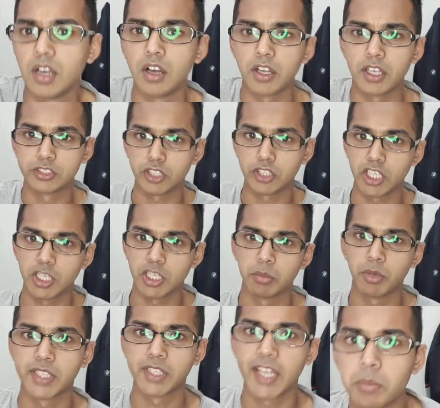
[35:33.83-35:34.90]
Okay, sorry about
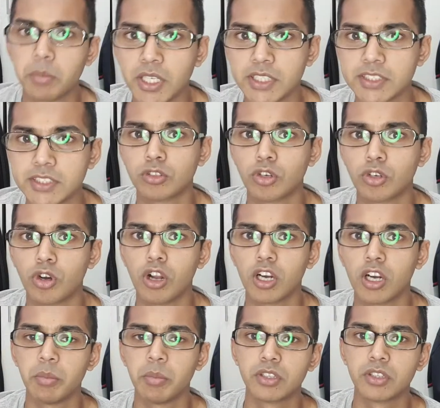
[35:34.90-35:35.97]
that. I had a personal call
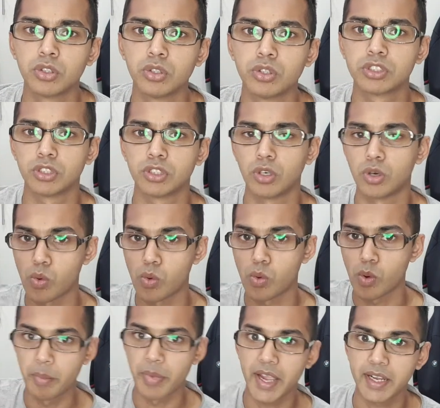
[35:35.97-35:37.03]
coming through, so we're
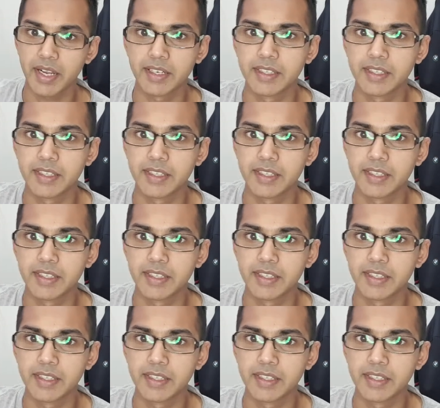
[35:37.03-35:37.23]
back.